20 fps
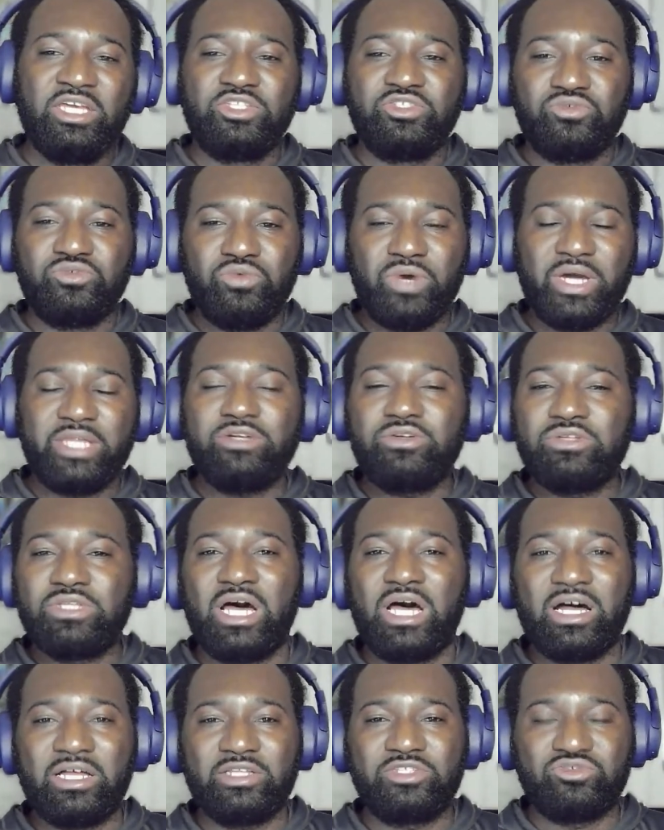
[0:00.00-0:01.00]
to whether or
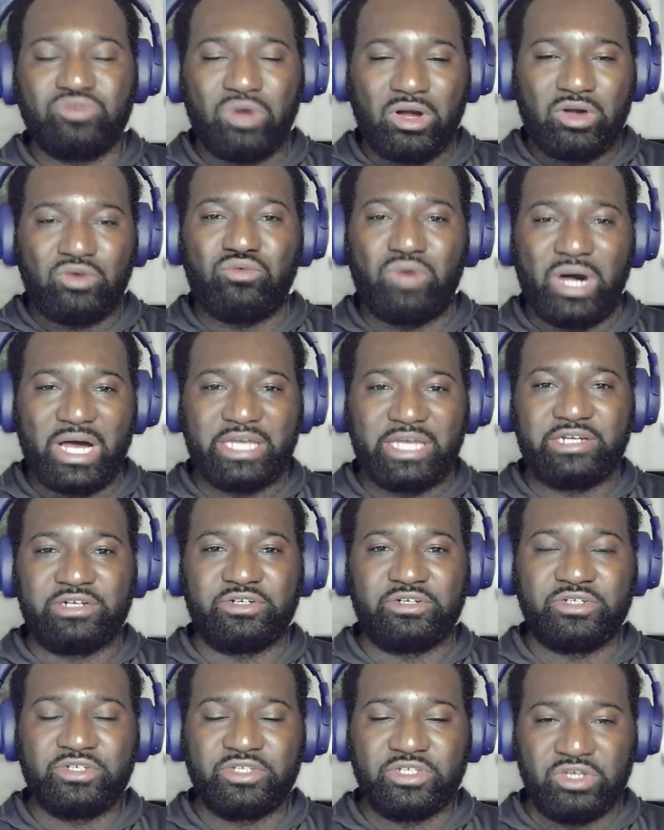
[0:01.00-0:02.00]
not to
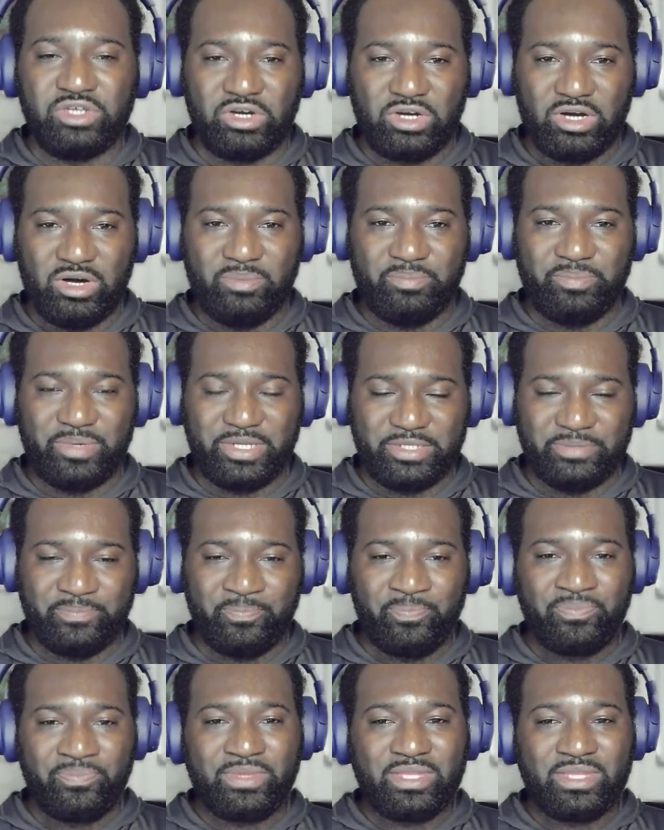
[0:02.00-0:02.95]
acquire your company.